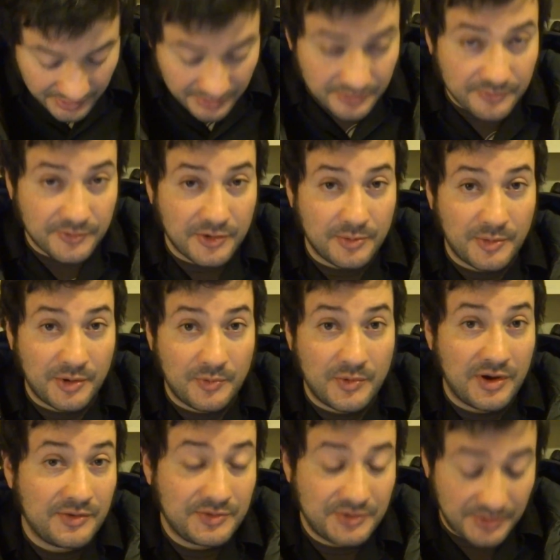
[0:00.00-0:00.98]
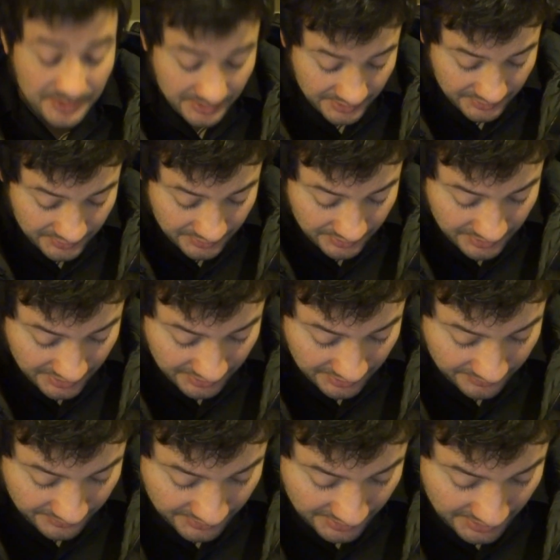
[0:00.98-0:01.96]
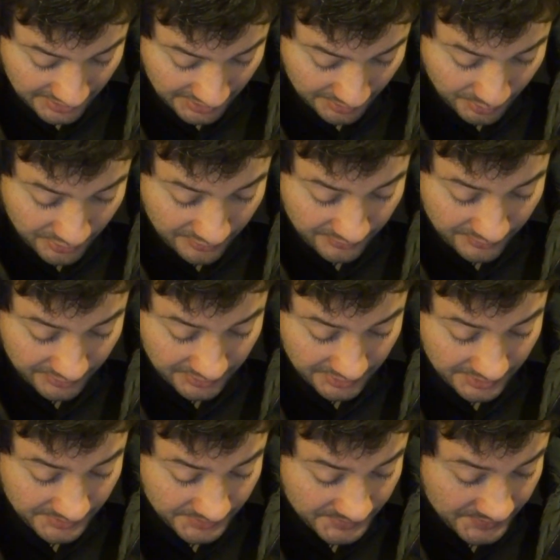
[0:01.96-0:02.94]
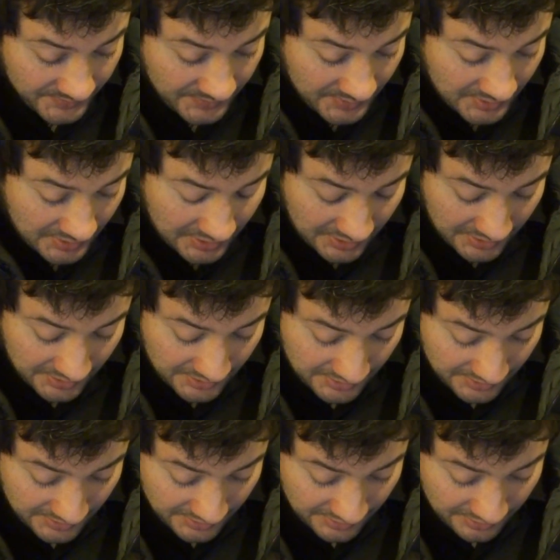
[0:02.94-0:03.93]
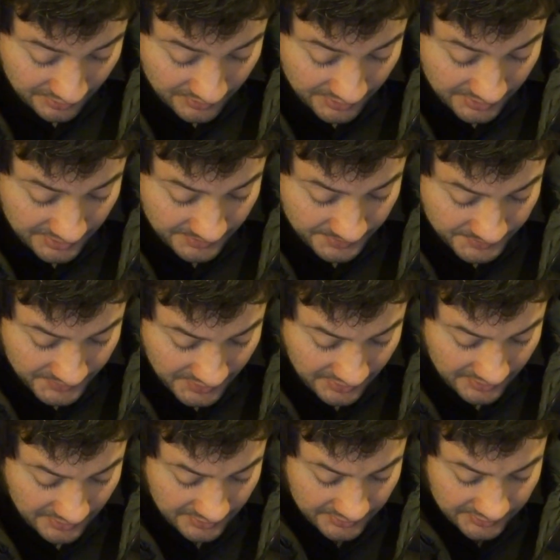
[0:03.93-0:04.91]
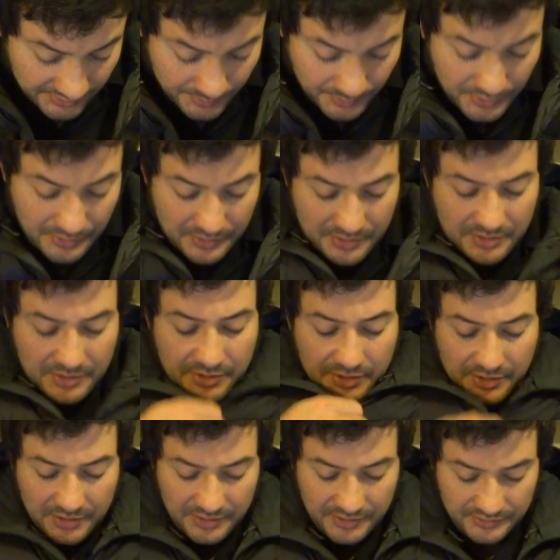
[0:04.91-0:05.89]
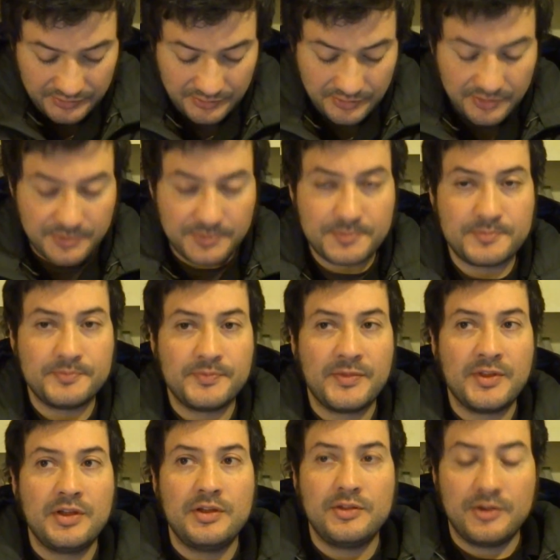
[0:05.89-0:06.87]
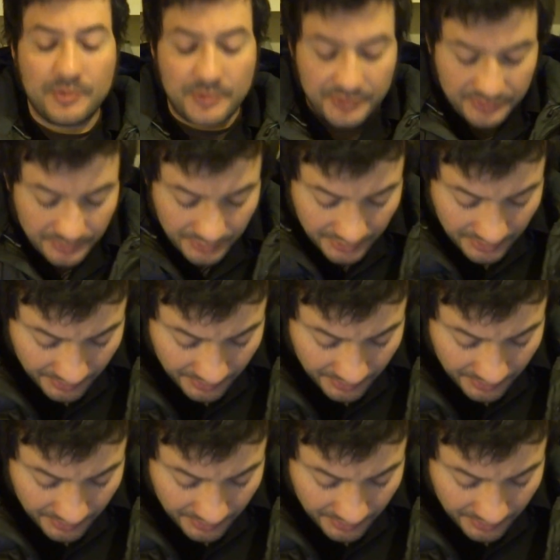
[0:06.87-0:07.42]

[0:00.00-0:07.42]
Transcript: in front of my wife, she thought too that it fit like perfectly, and I agree. The zipper is good. There were some